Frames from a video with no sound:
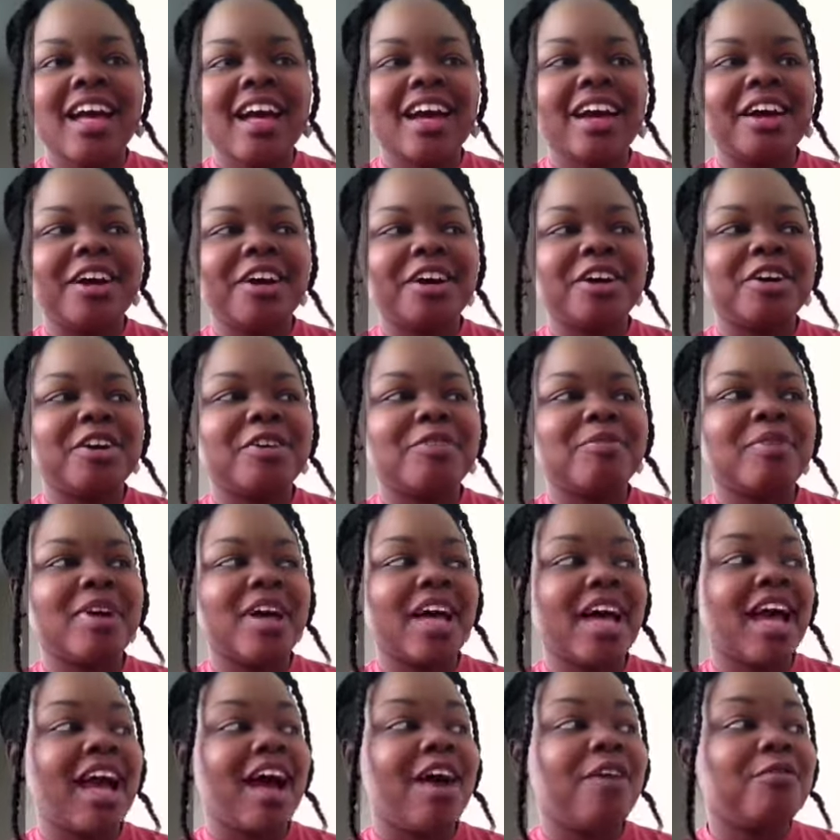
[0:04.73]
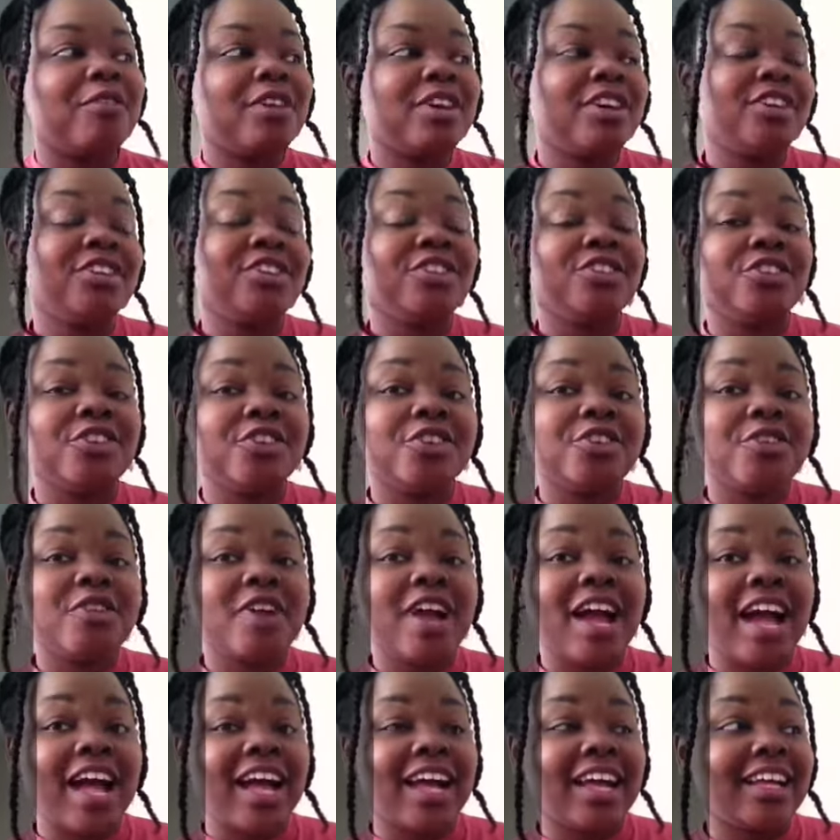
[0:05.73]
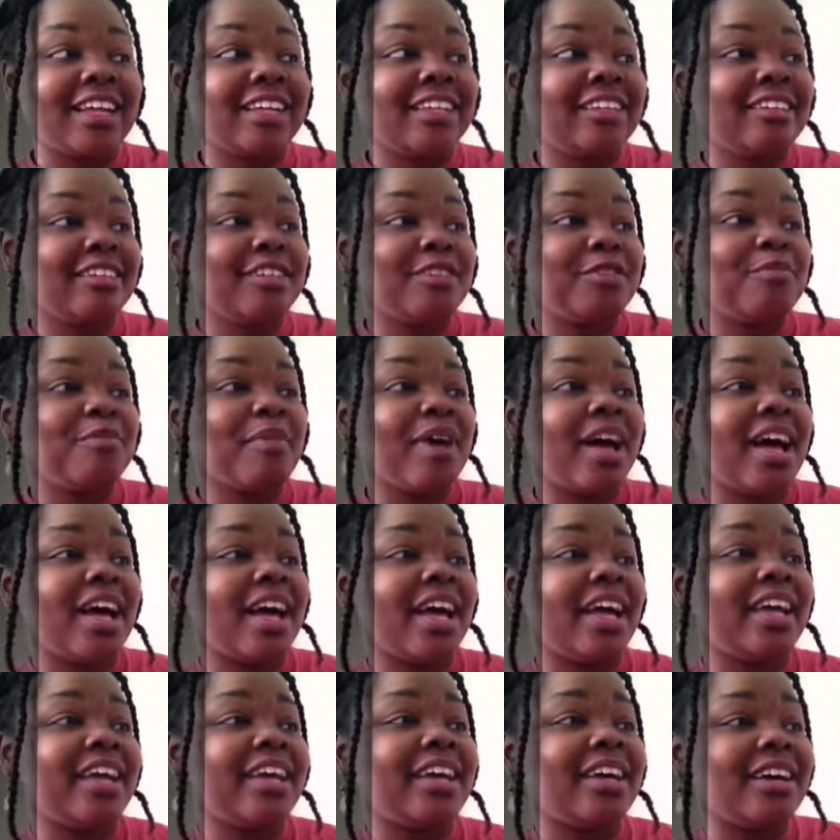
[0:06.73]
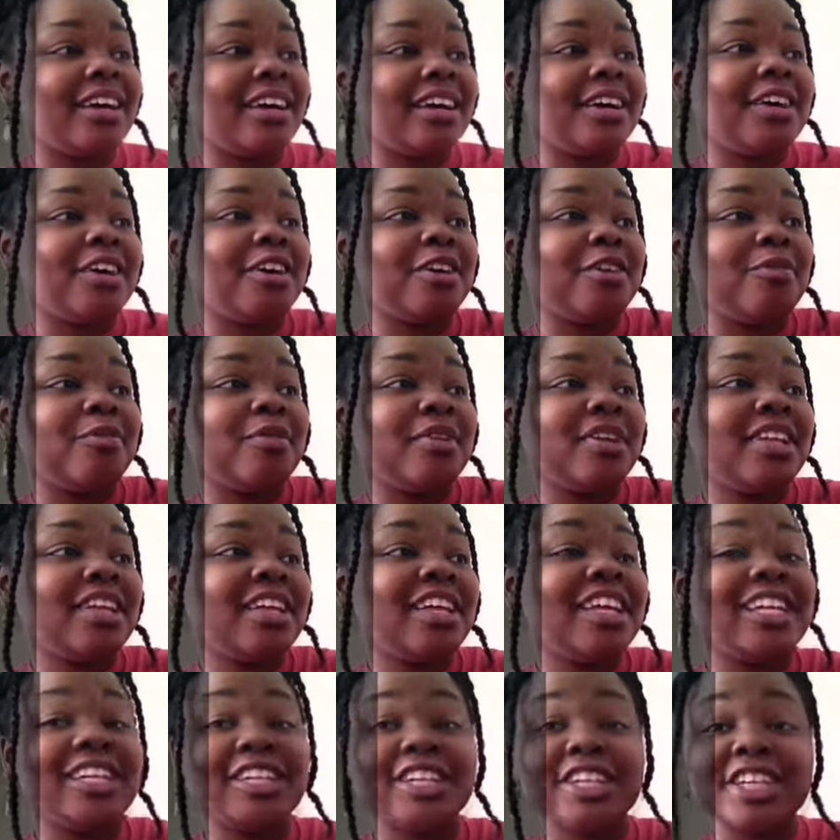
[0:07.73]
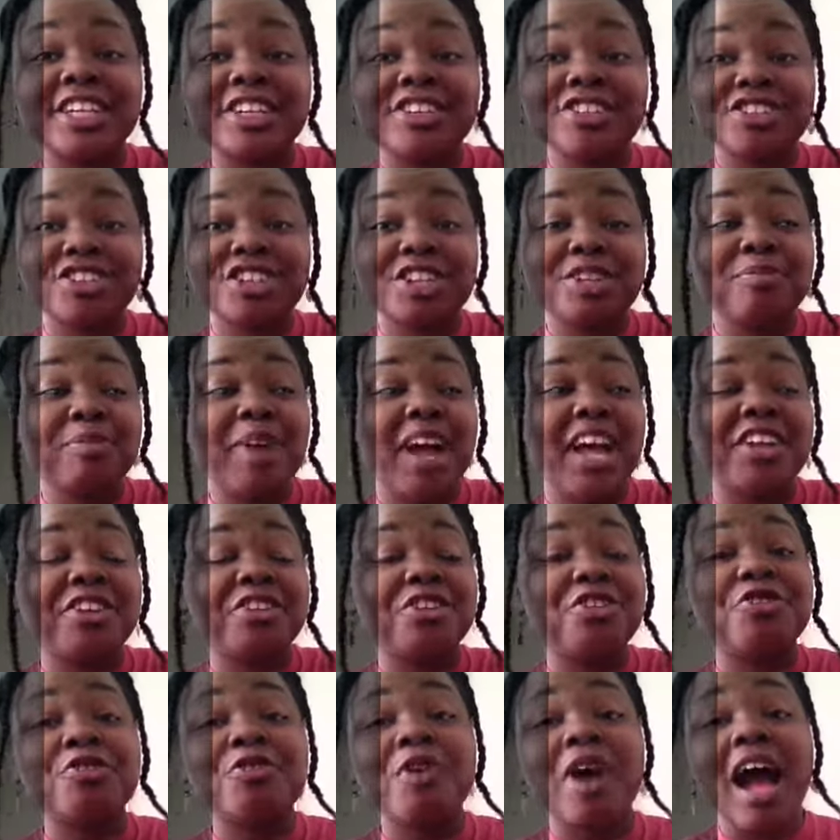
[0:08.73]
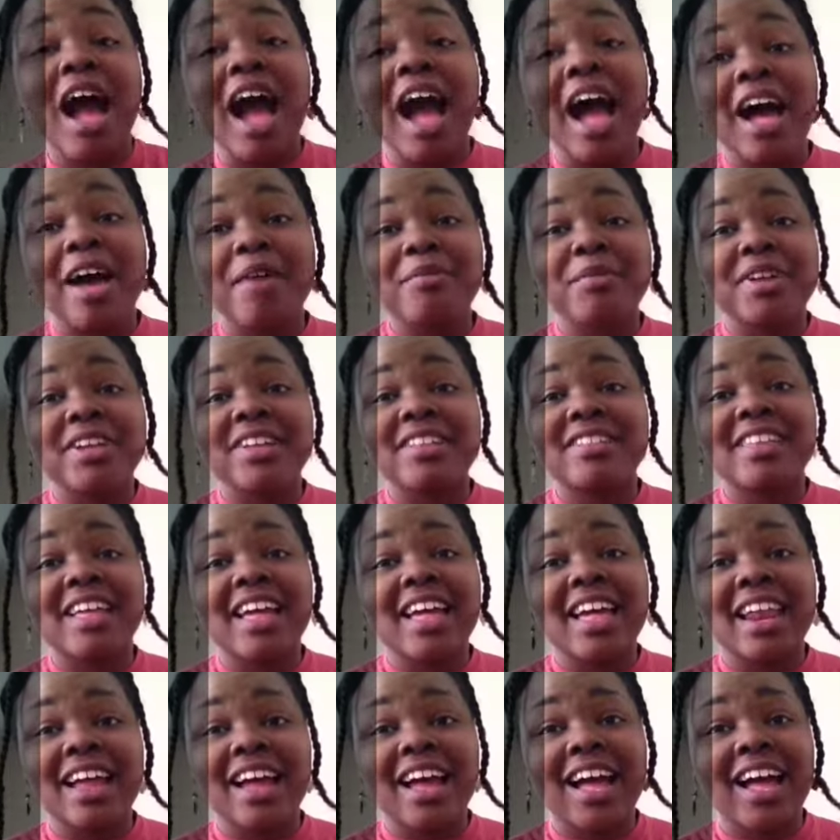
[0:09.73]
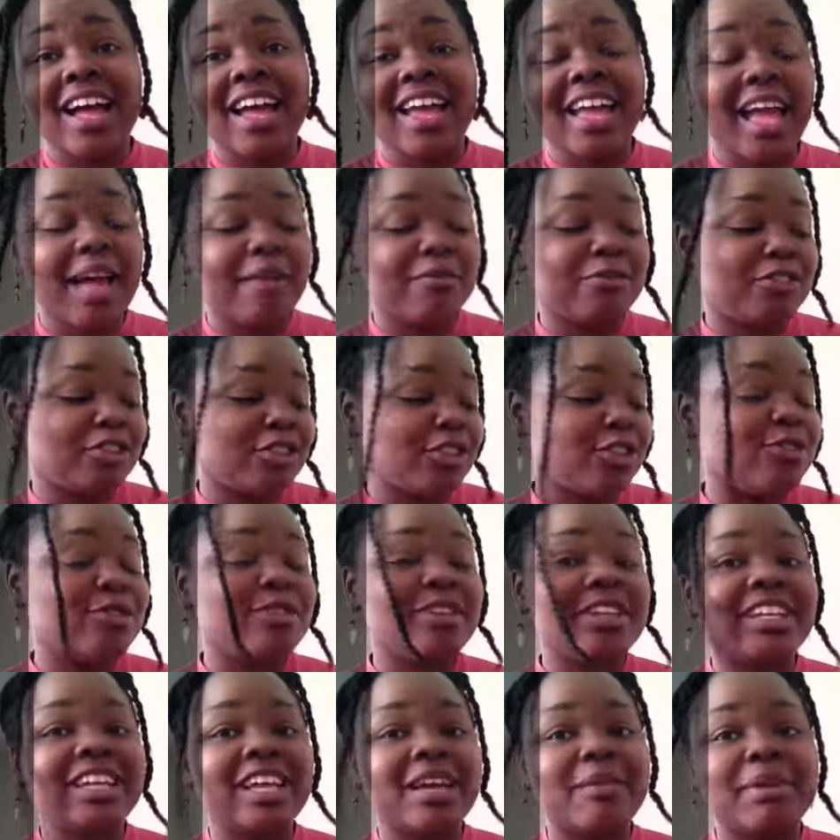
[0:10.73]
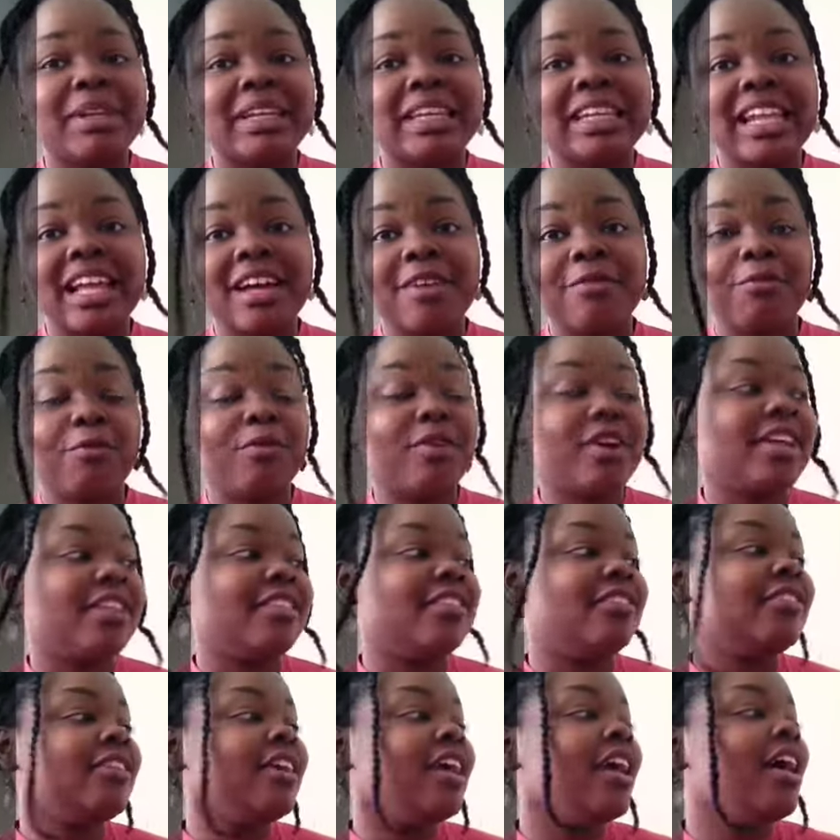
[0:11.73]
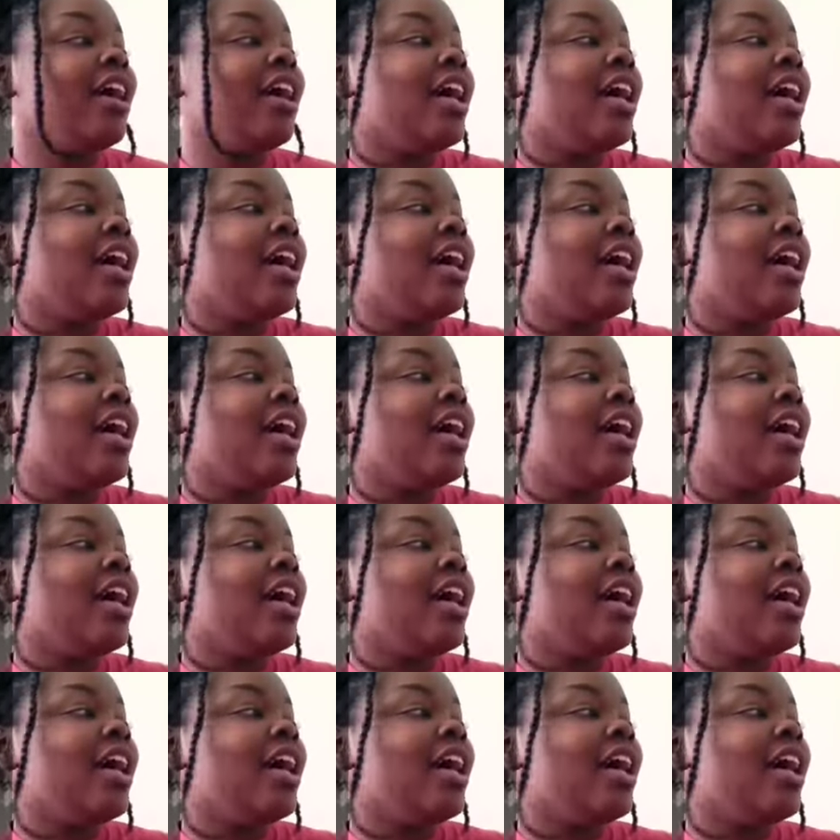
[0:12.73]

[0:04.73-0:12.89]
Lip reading: I wanted to show you guys my addiction, my new hobby that I absolutely am in love with.